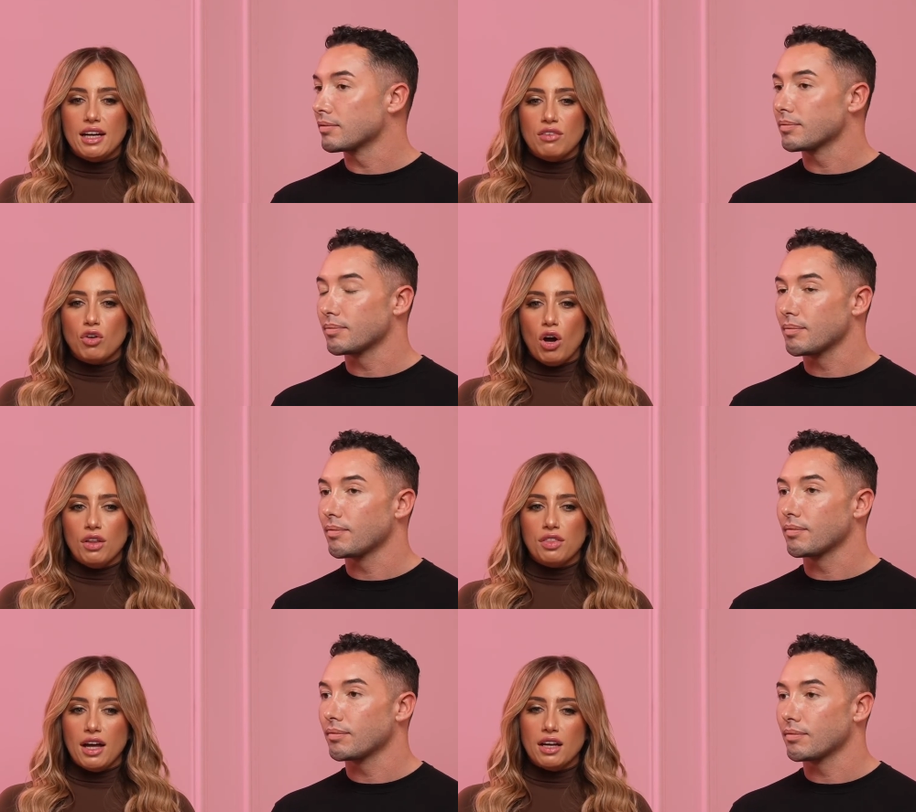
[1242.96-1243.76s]
Speaker 1: I've
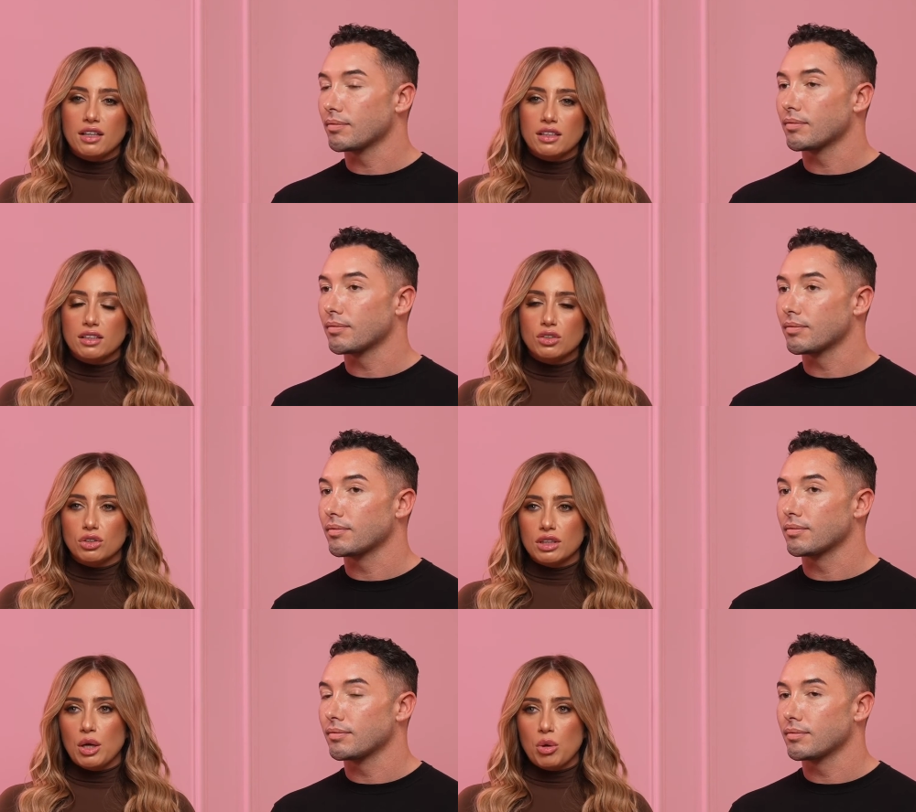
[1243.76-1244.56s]
got that
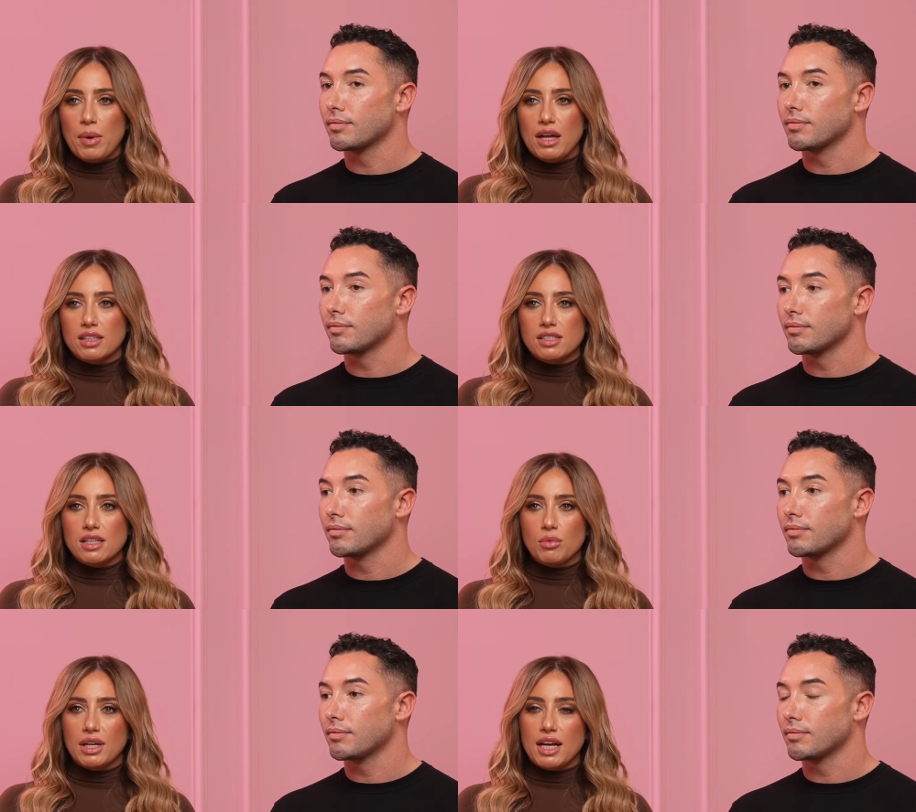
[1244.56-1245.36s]
good little balance
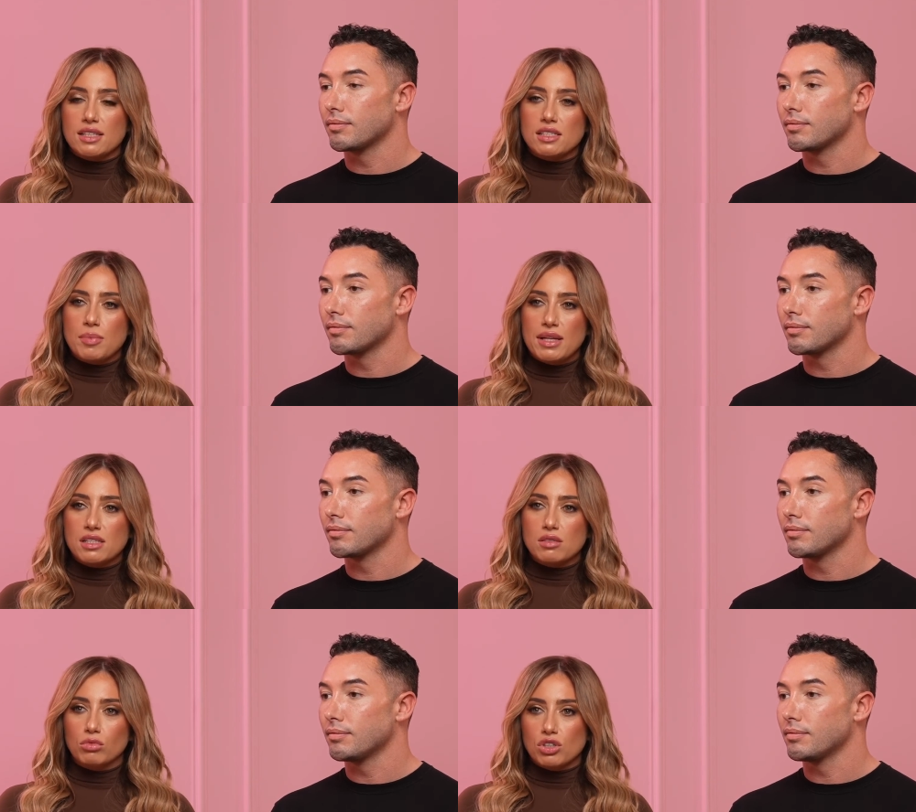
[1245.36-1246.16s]
now where I get to spend
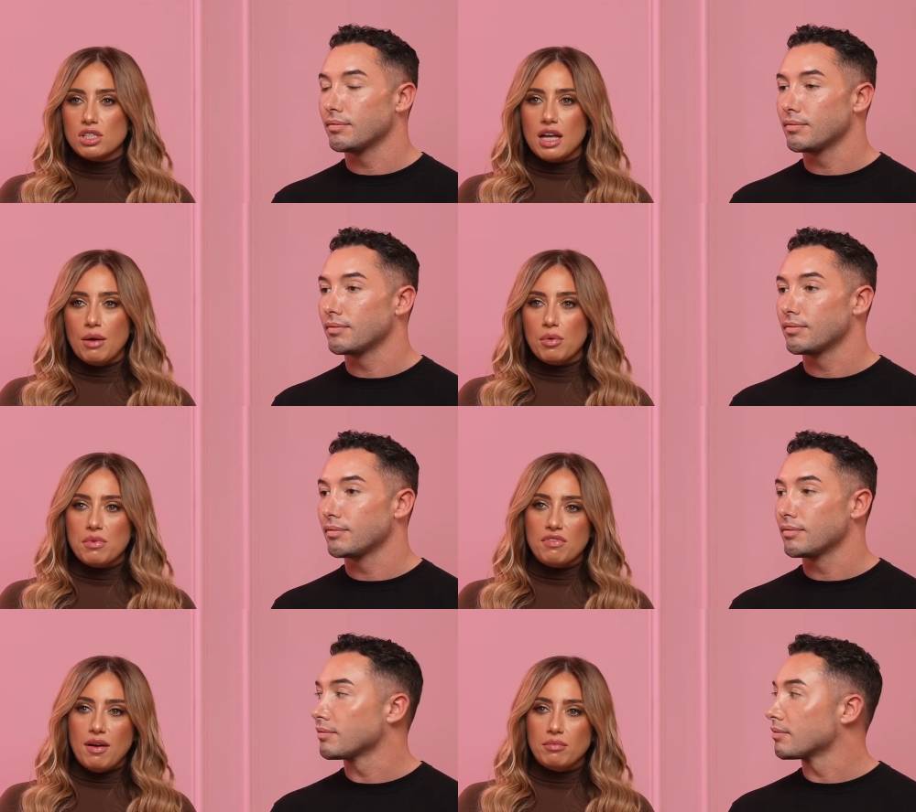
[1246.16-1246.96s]
as much time with
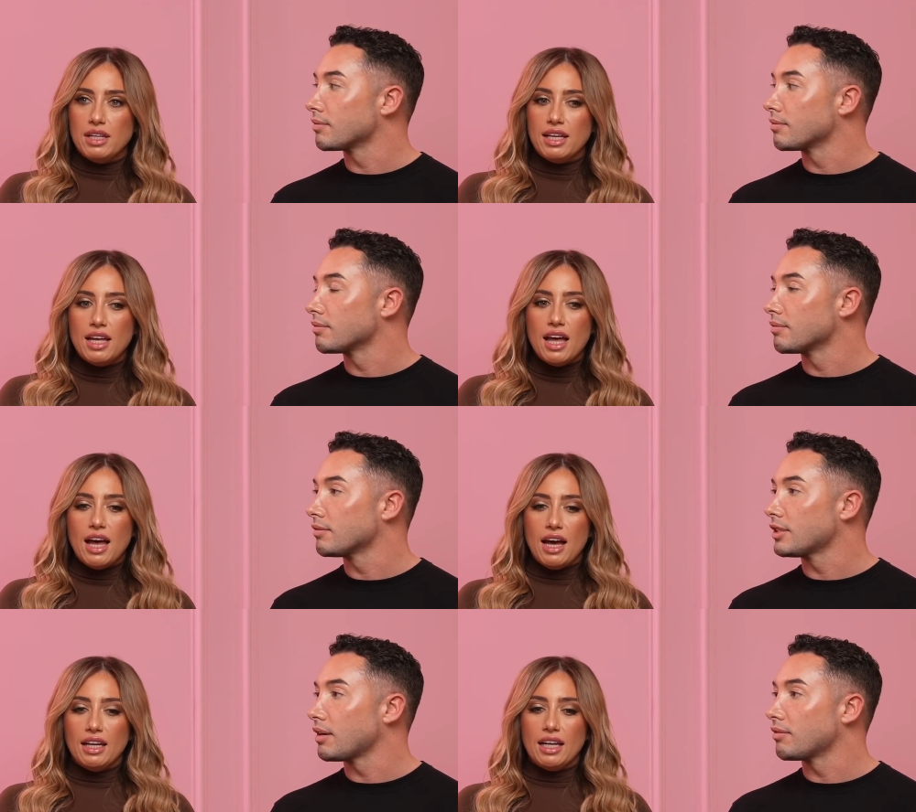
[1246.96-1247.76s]
my family
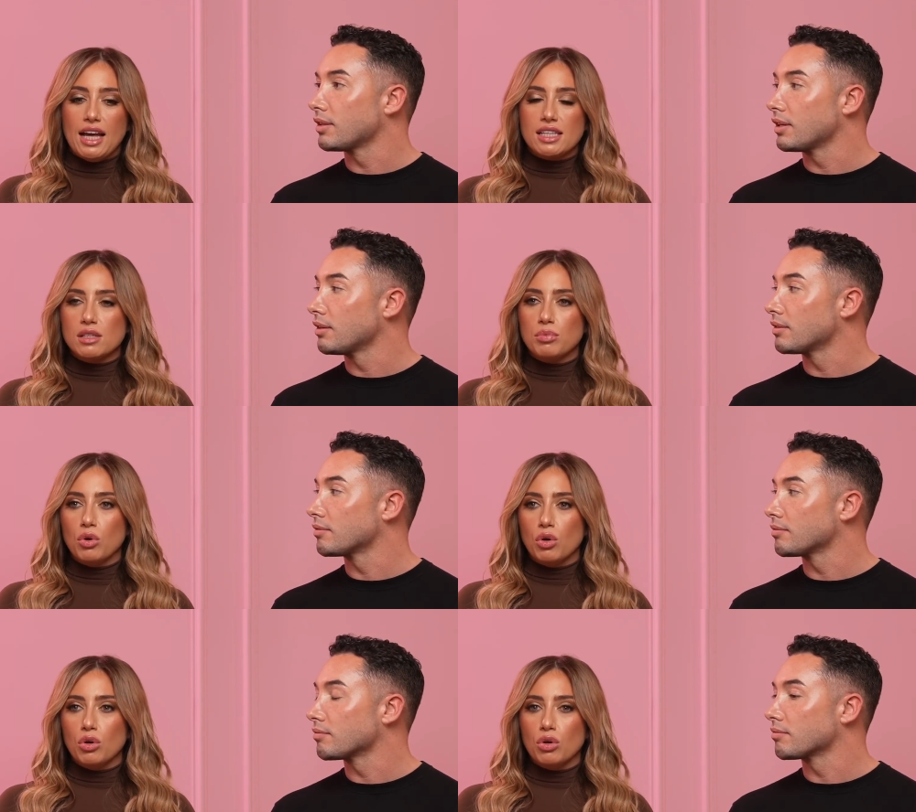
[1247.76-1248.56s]
and I get to
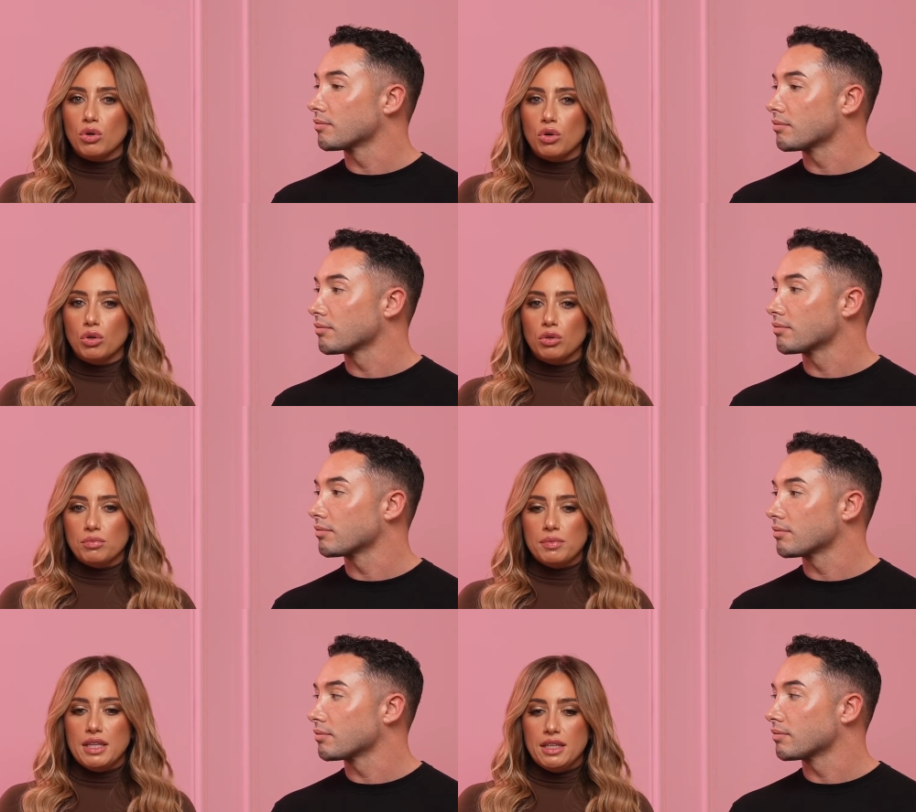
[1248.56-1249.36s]
put all
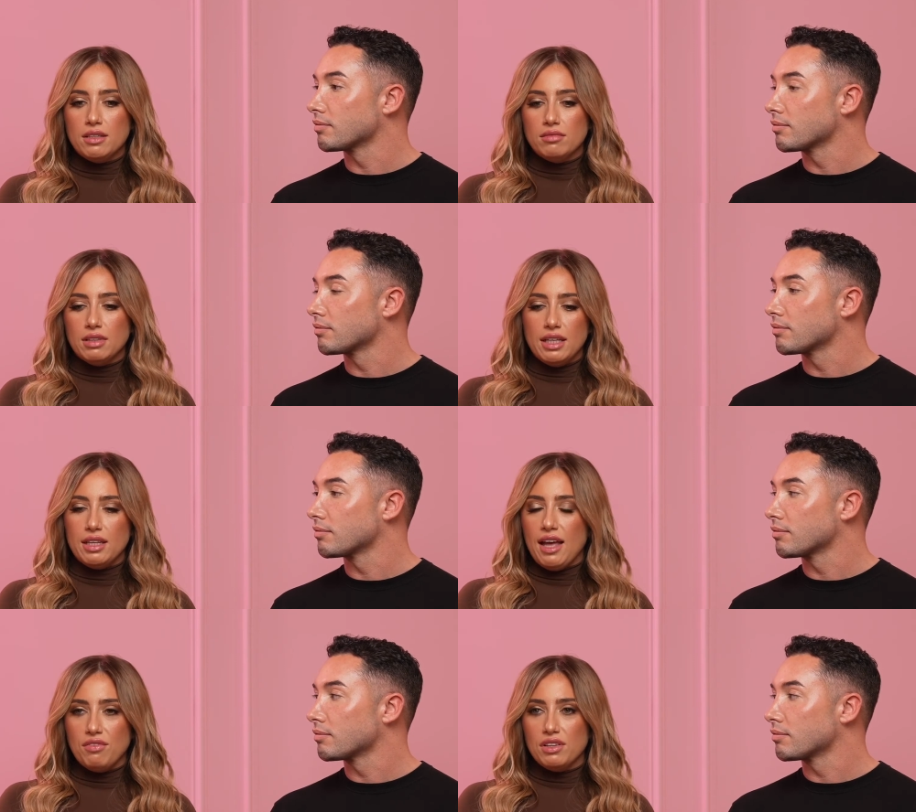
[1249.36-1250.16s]
me like
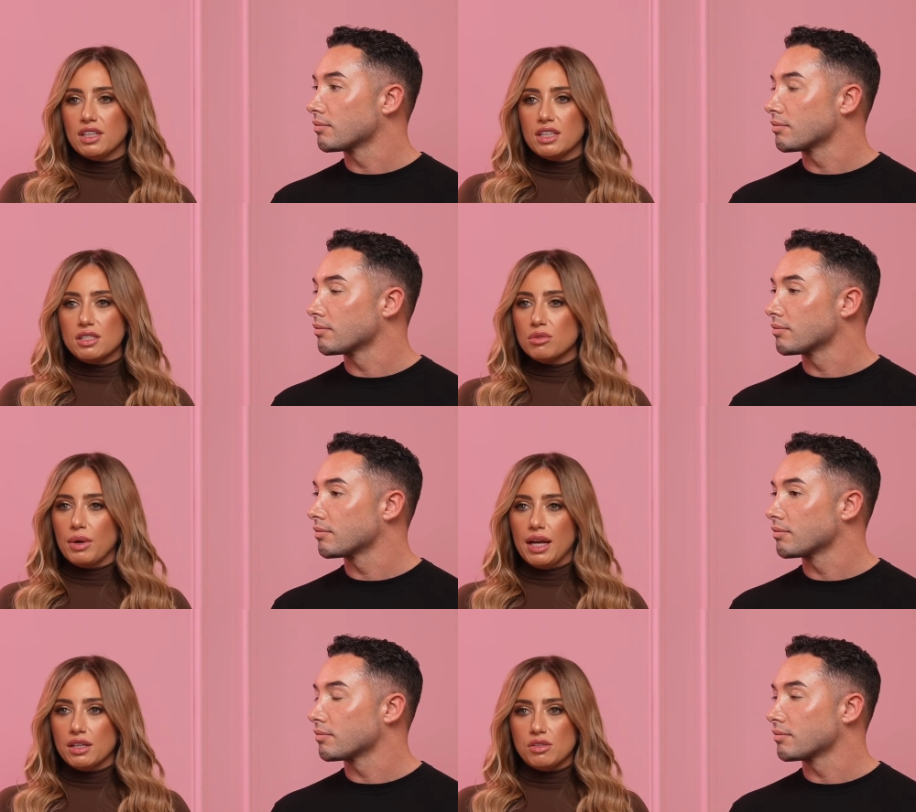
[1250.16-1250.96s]
everything into
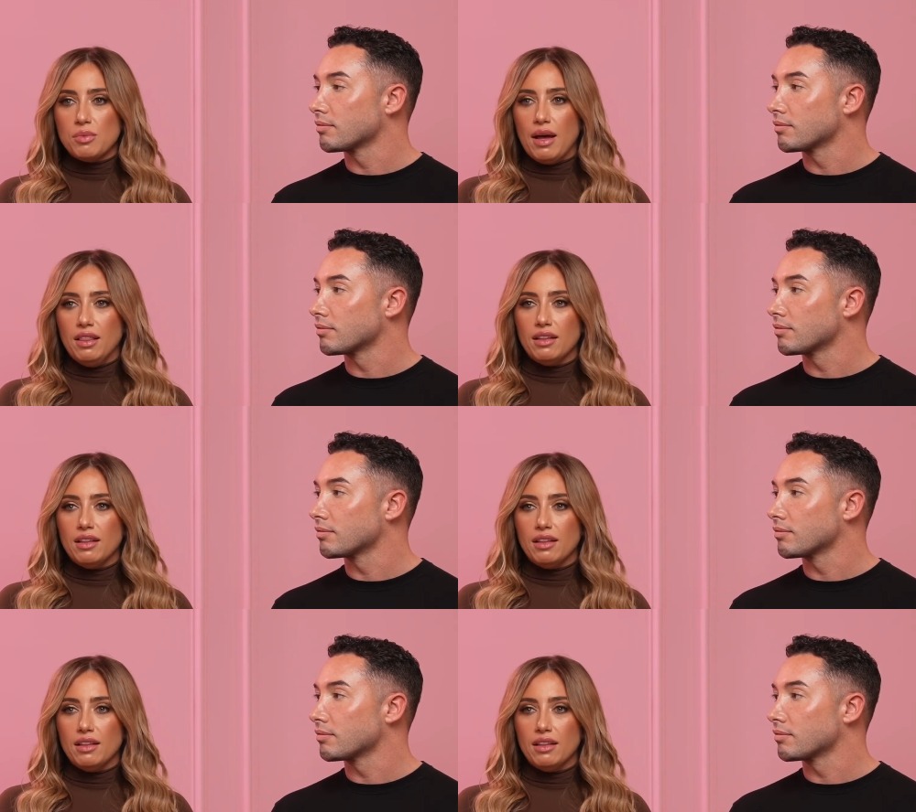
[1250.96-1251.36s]
work as well.